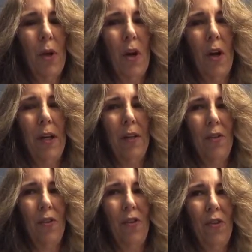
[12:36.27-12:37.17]
on
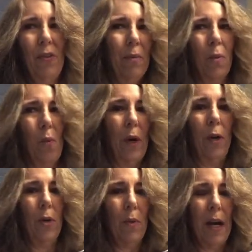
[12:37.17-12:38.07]
and just
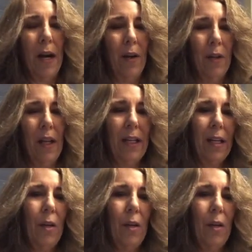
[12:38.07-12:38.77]
wear around like,